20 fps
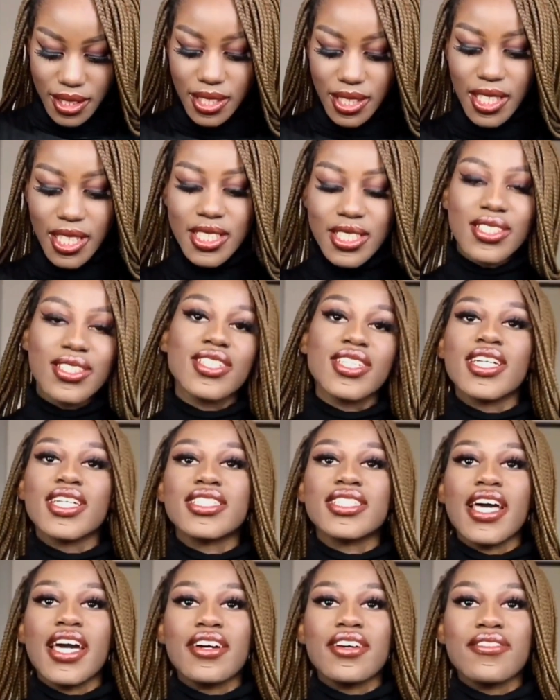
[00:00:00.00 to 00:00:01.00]
Okay, so
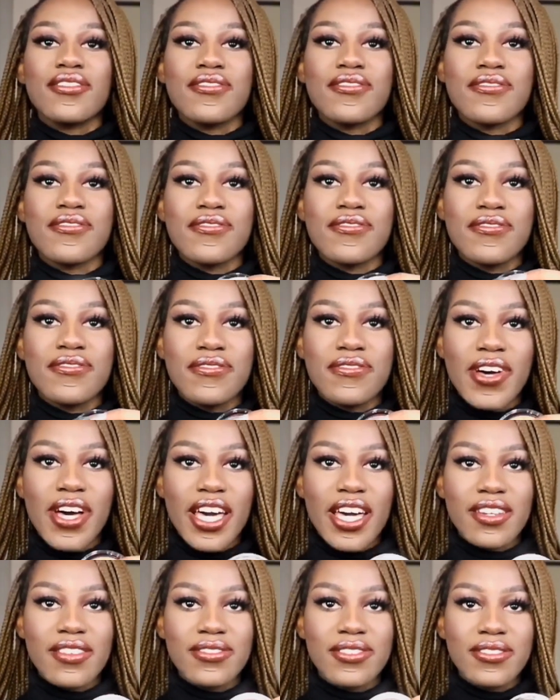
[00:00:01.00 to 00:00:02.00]
there's like
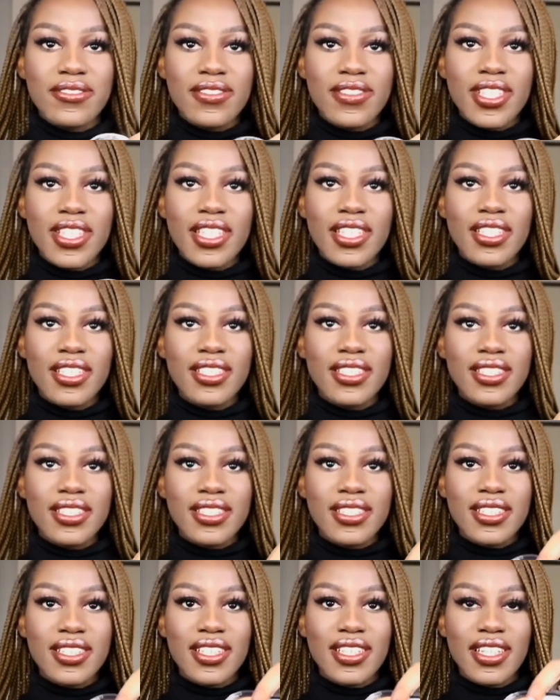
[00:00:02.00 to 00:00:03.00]
five of these.
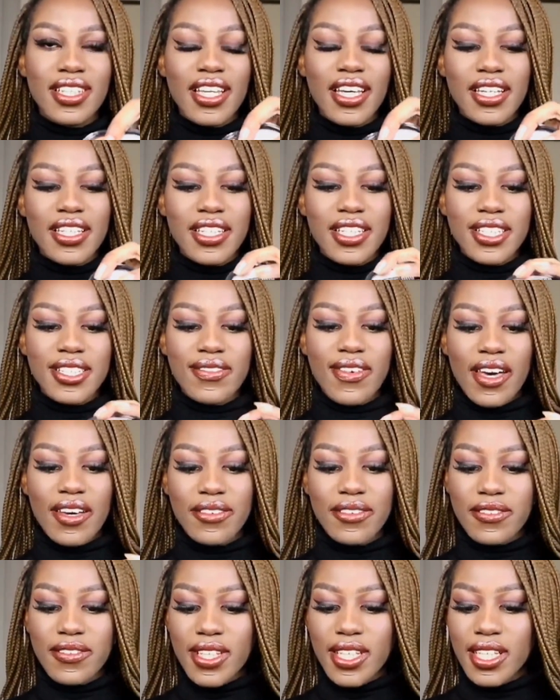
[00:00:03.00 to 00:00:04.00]
Like, there's
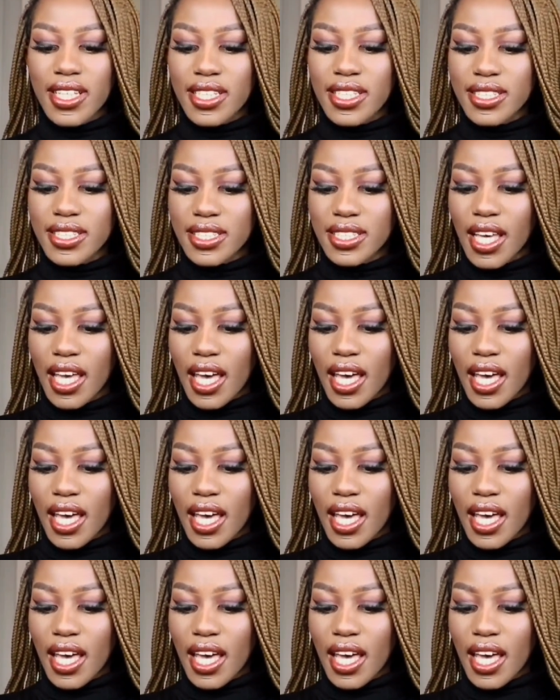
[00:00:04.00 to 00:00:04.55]
five of these.